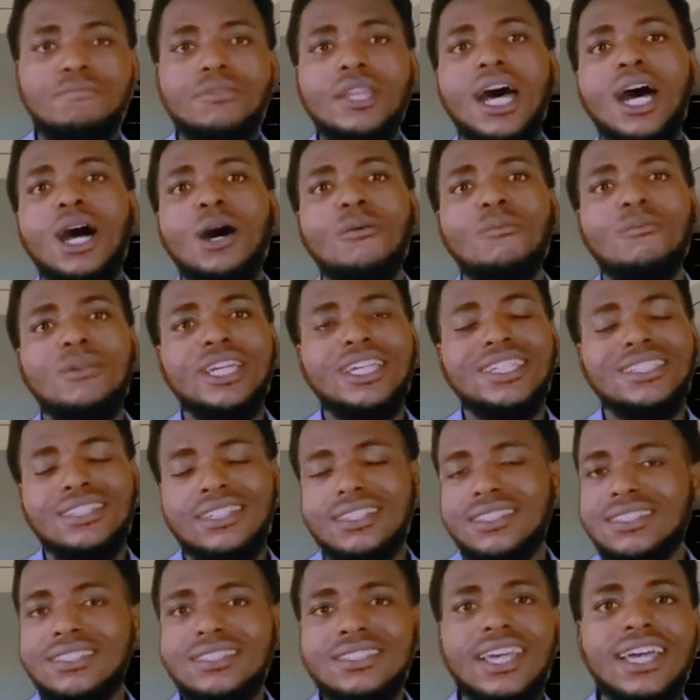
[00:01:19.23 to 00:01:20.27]
Now,
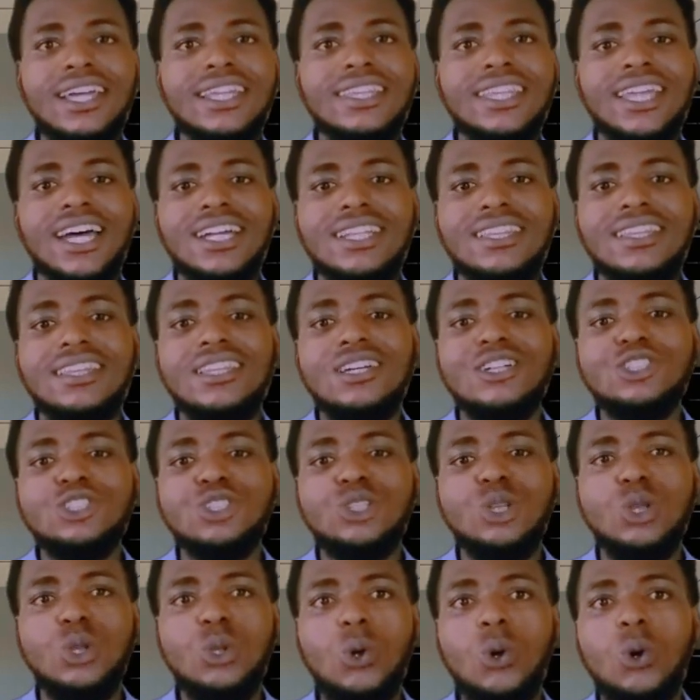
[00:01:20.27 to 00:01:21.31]
it is said that
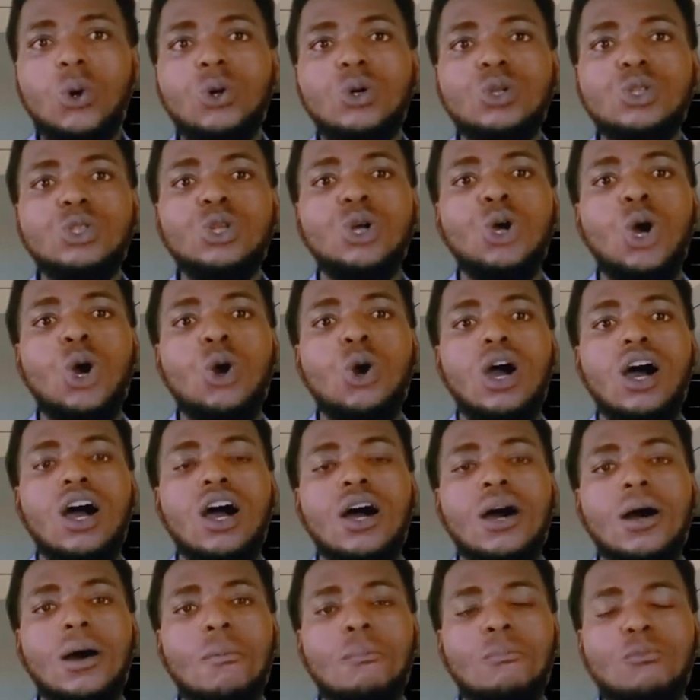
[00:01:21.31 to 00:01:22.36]
this loan
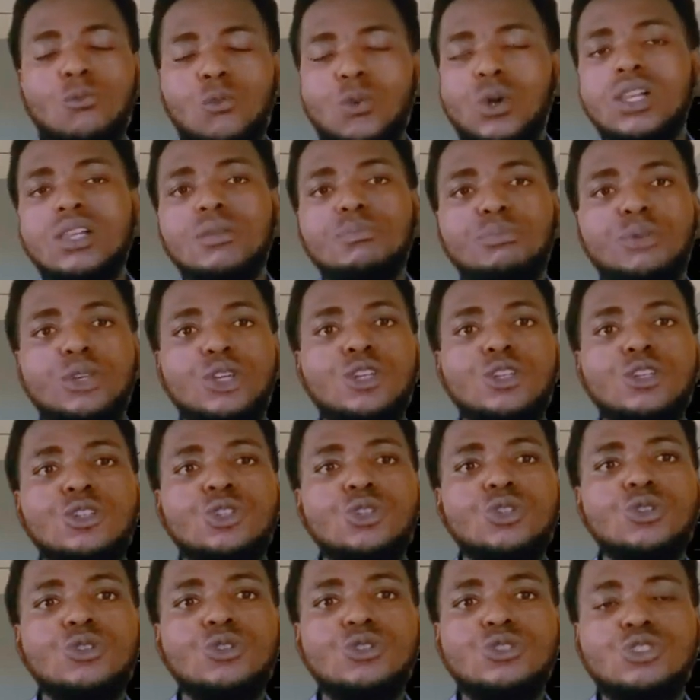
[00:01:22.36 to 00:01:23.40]
um, will be
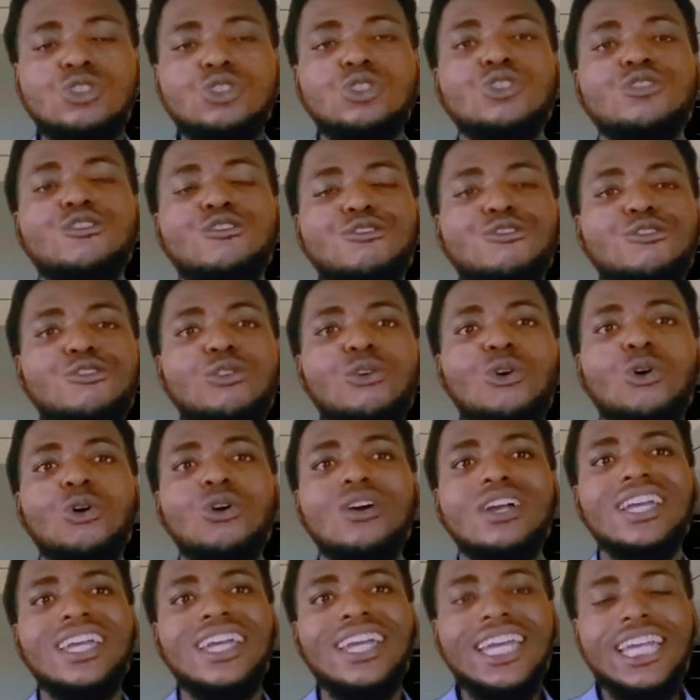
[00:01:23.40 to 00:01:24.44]
used
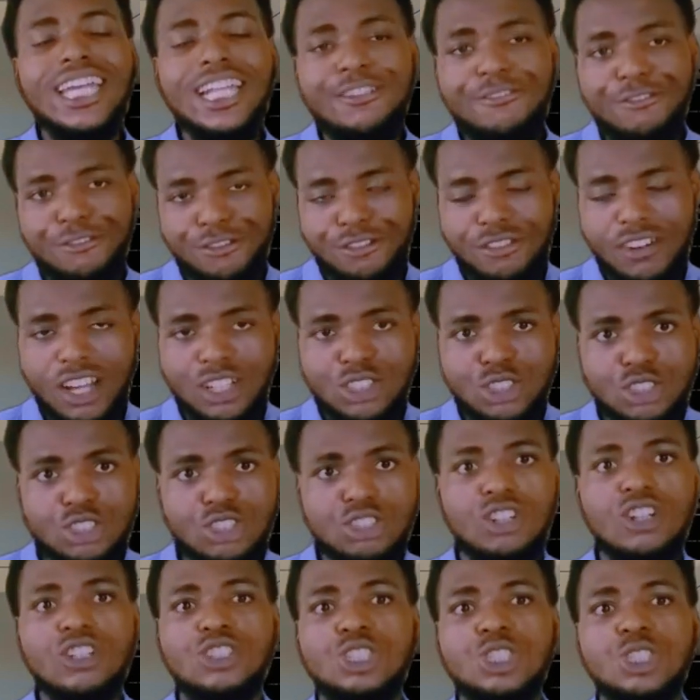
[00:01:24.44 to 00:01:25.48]
for
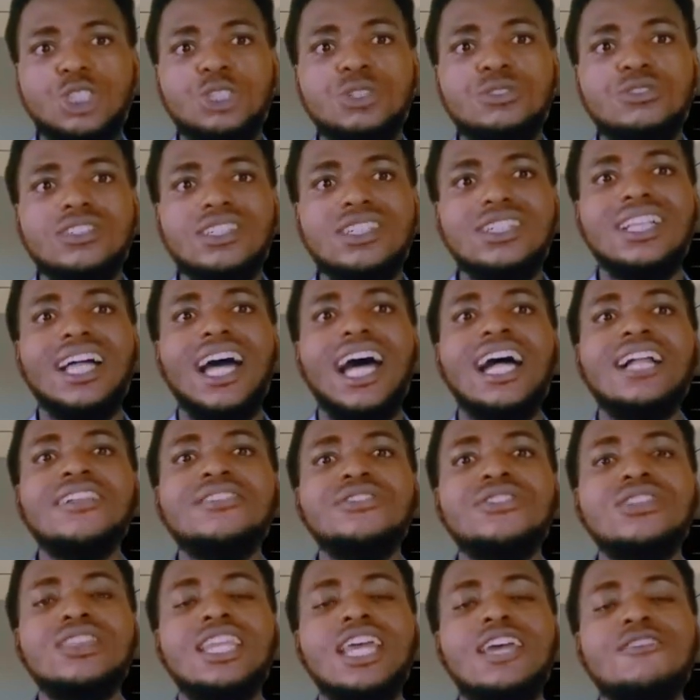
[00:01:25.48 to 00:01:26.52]
infrastructural
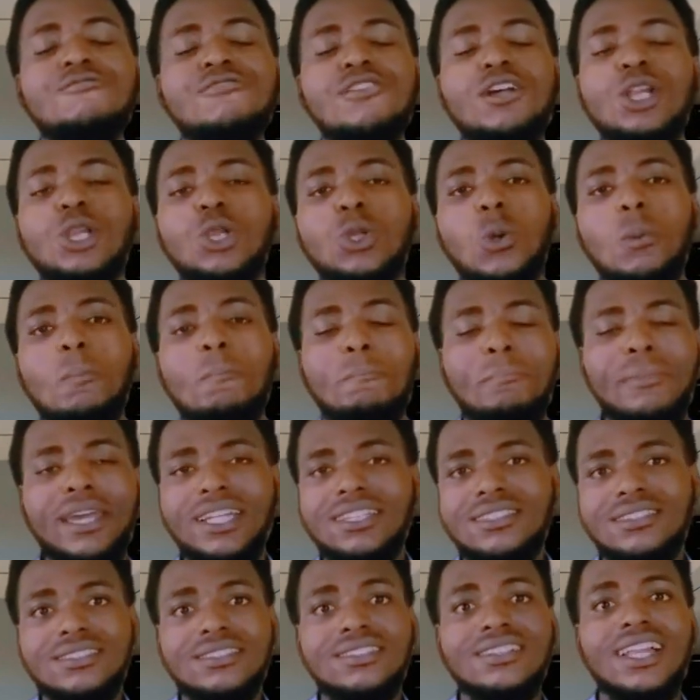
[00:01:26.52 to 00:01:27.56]
and
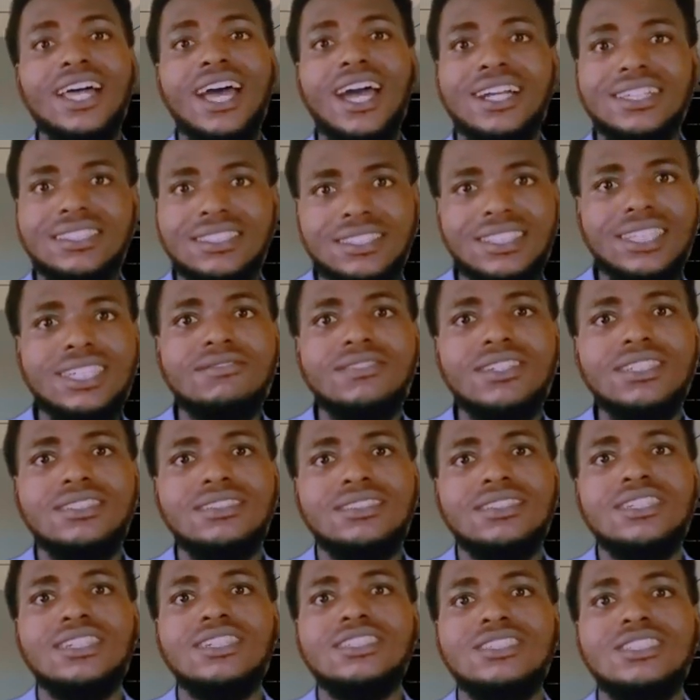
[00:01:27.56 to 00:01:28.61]
developmental
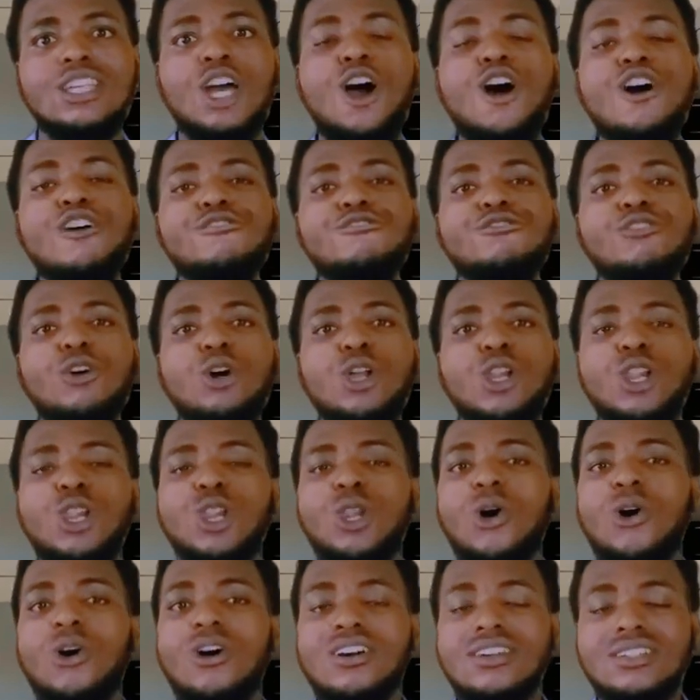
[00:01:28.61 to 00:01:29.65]
activities for
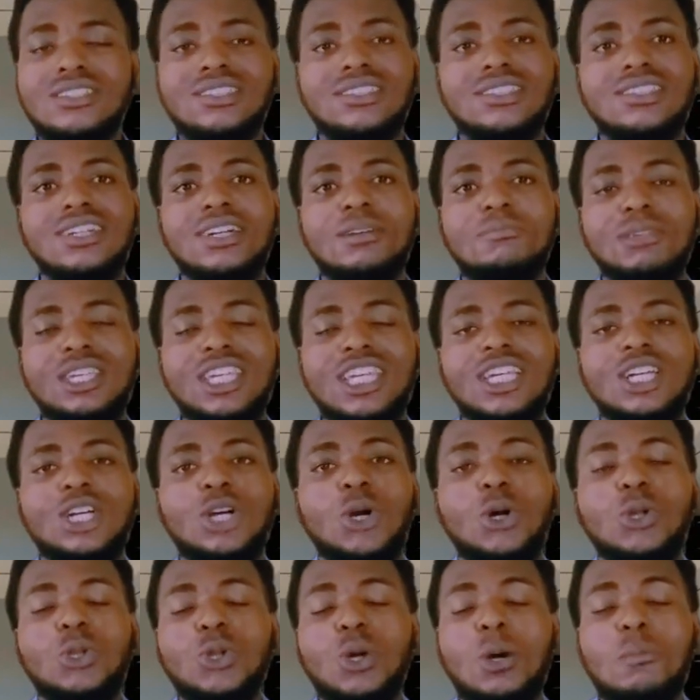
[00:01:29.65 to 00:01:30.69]
long-term
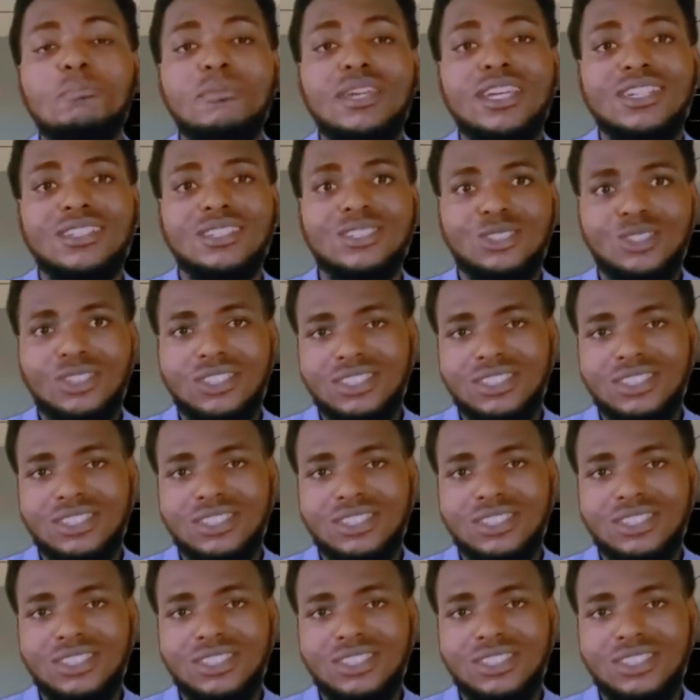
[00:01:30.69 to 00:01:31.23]
economic